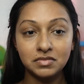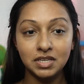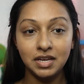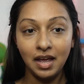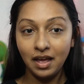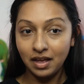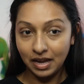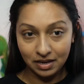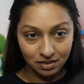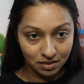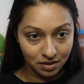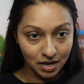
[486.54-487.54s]
yeah,
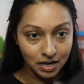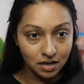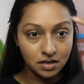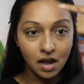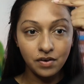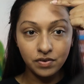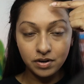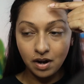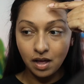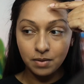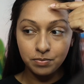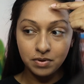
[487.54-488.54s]
it covered
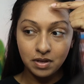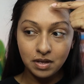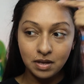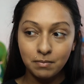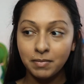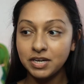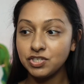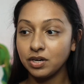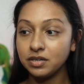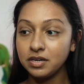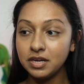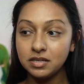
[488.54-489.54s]
up my
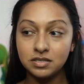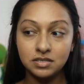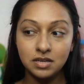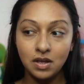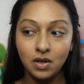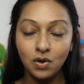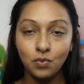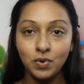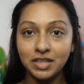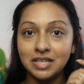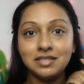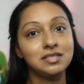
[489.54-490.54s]
darkness
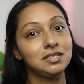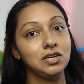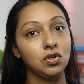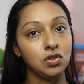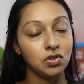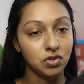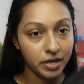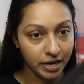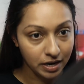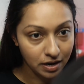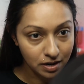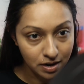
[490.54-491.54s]
with it still
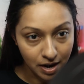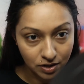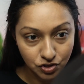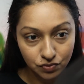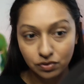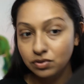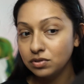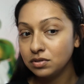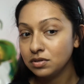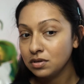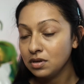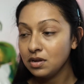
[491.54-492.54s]
looking natural.
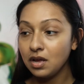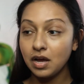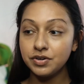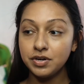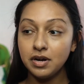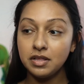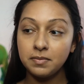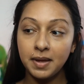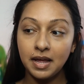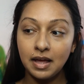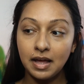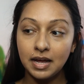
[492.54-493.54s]
Underneath my
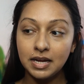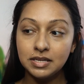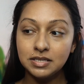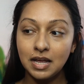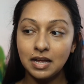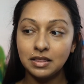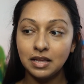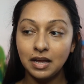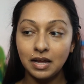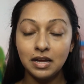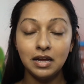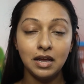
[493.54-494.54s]
eyes, I think I
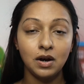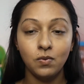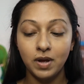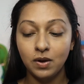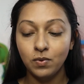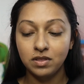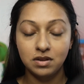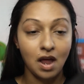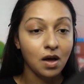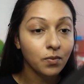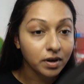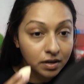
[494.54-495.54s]
can get away with
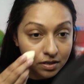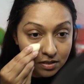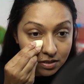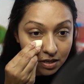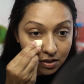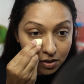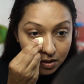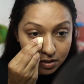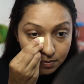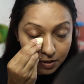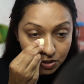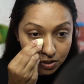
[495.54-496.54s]
not wearing concealer,
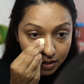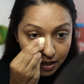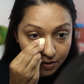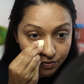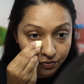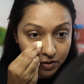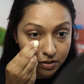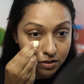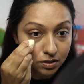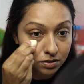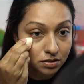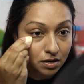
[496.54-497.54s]
especially if this
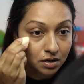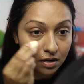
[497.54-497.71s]
is